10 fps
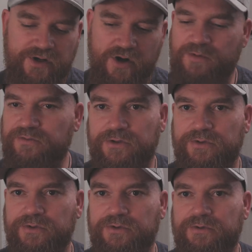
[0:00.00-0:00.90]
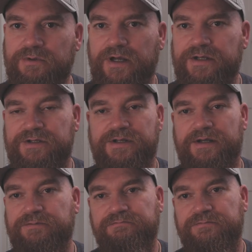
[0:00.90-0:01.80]
a gob of glue, and you're
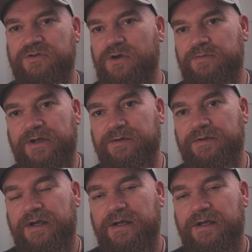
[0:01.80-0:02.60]
done. Job done.